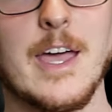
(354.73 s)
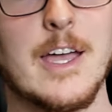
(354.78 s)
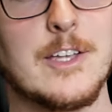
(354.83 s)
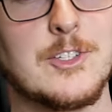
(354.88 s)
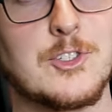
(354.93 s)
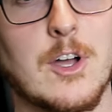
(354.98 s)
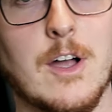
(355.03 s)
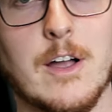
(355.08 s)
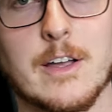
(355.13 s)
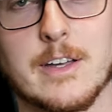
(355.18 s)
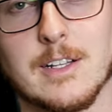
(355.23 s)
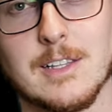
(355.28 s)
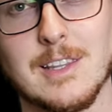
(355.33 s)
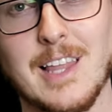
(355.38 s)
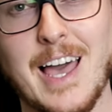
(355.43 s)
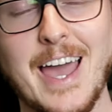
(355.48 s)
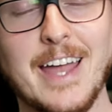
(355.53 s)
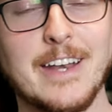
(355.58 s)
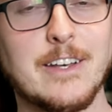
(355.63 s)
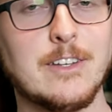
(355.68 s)
Hedgehog and
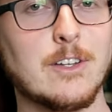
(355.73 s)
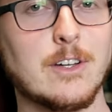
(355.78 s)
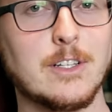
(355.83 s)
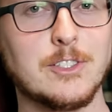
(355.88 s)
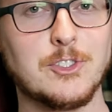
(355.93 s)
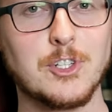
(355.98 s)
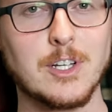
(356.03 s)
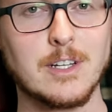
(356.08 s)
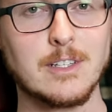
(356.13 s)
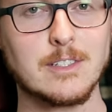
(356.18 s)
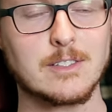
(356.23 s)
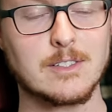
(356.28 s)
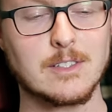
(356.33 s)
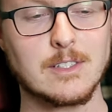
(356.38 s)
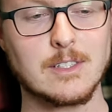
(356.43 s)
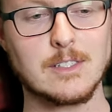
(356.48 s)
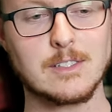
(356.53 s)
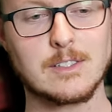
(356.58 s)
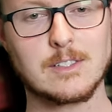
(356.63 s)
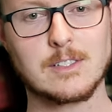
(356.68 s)
Aladdin on
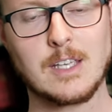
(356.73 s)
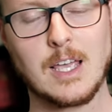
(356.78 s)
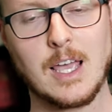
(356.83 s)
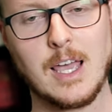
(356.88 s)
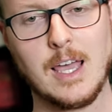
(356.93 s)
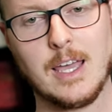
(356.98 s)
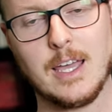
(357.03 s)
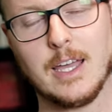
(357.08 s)
Genesis,